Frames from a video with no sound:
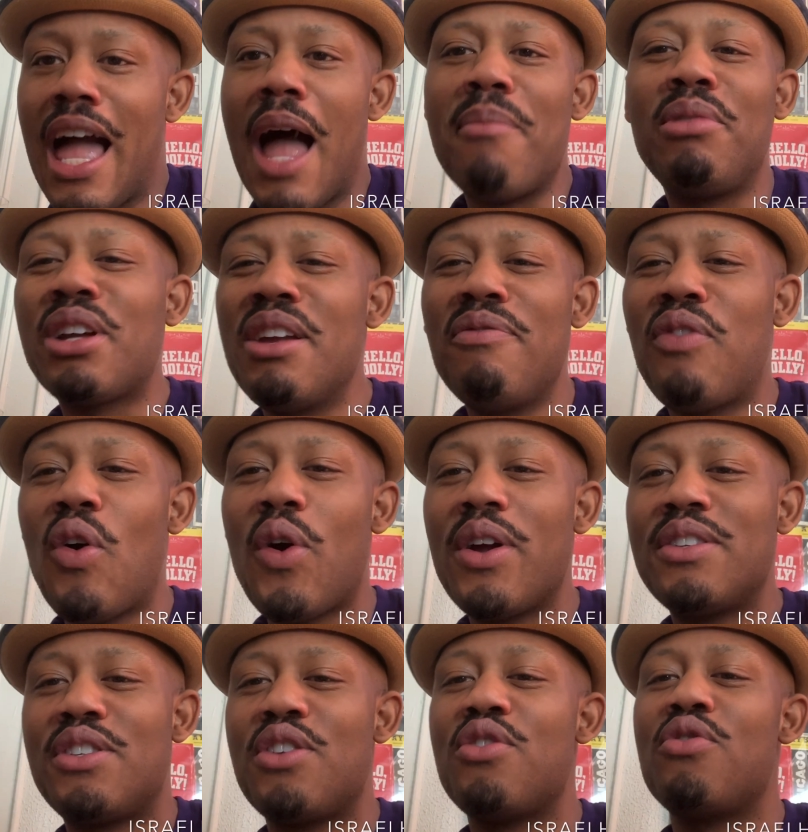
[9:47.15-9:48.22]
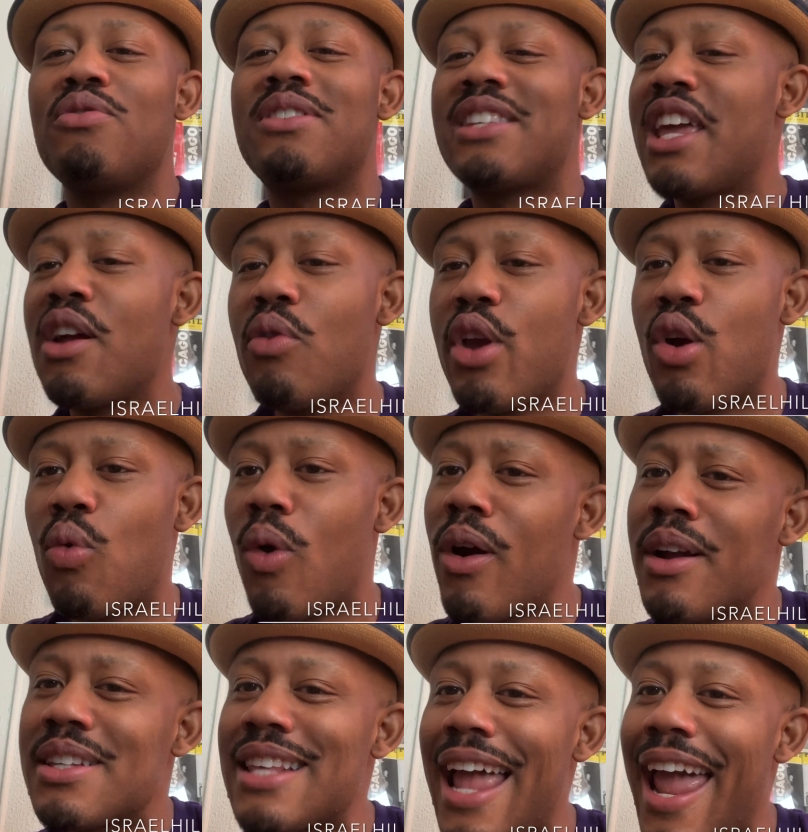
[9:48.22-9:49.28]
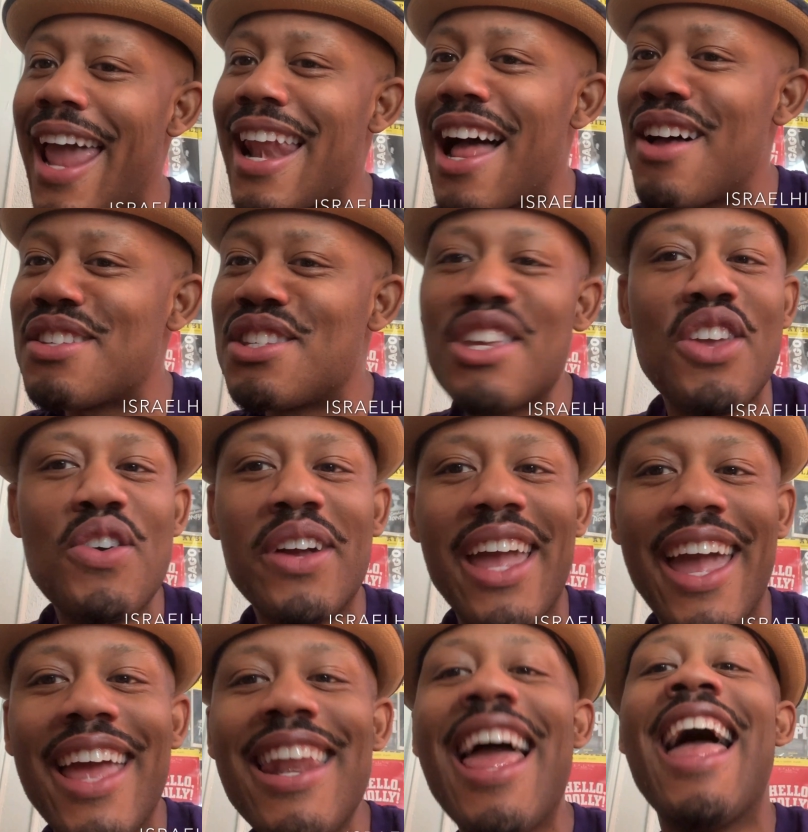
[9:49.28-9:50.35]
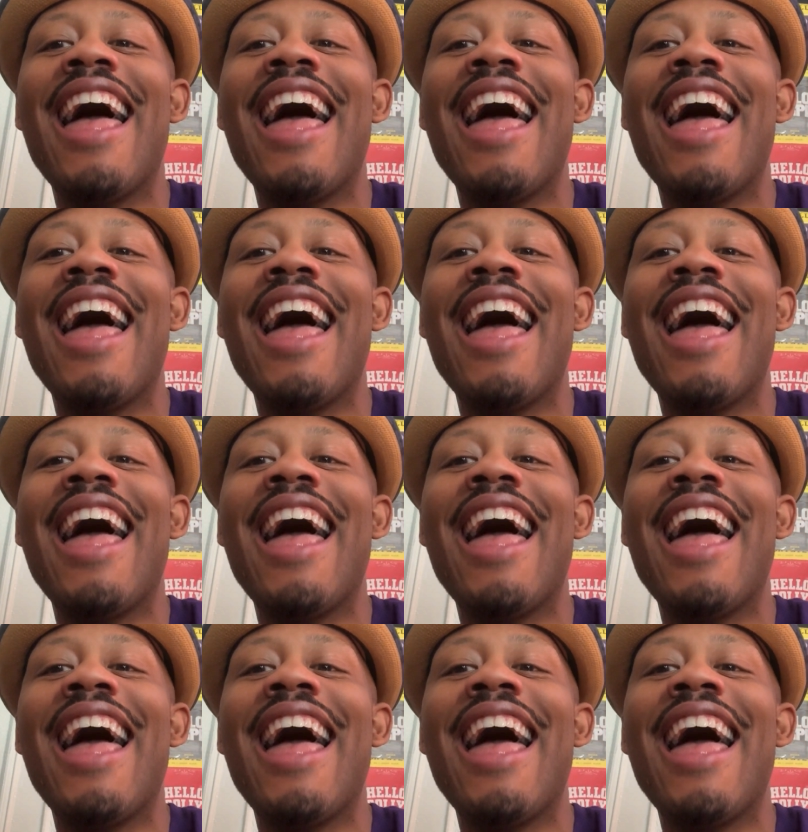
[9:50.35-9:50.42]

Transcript: I'm looking forward to seeing your works, and I'll see you again